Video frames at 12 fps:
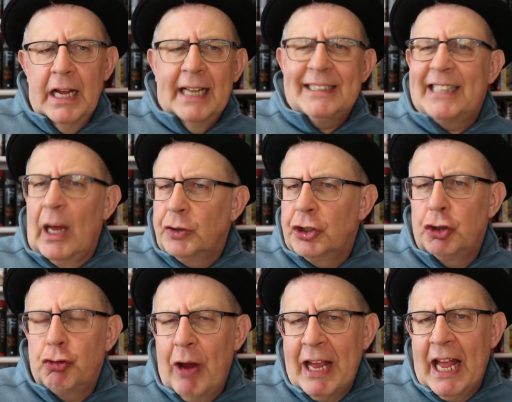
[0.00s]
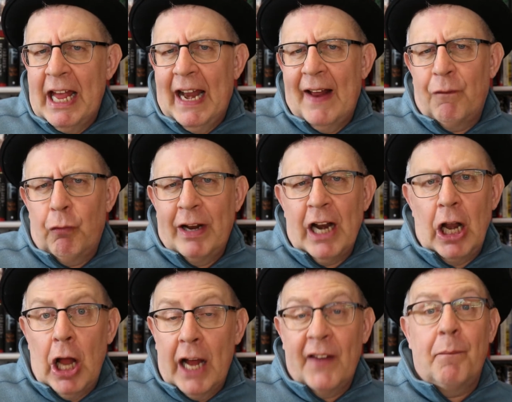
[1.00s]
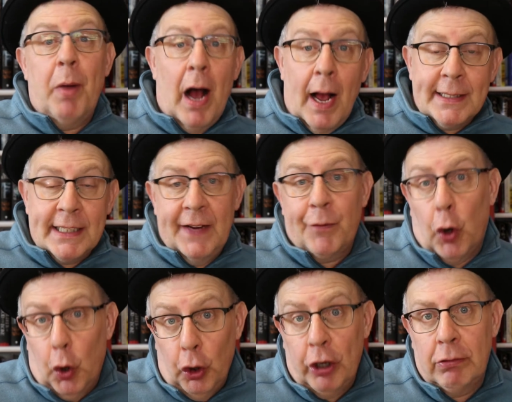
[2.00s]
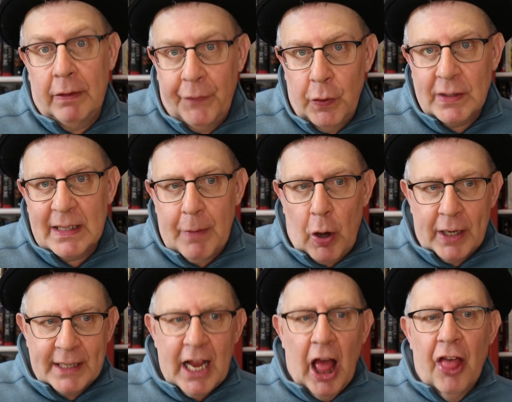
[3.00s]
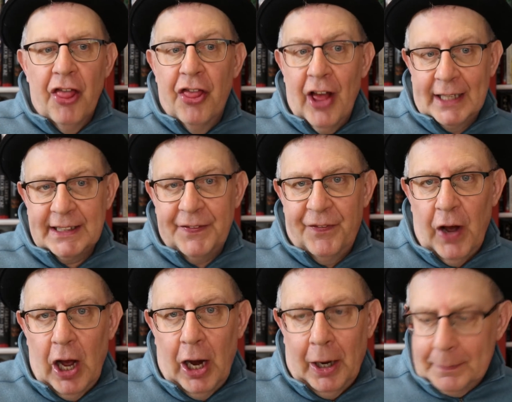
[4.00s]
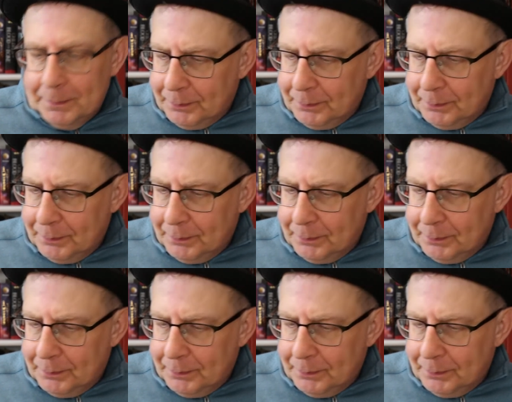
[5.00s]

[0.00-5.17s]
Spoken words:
It sounds intriguing, and I've read a lot of positive early reviews about it thus far.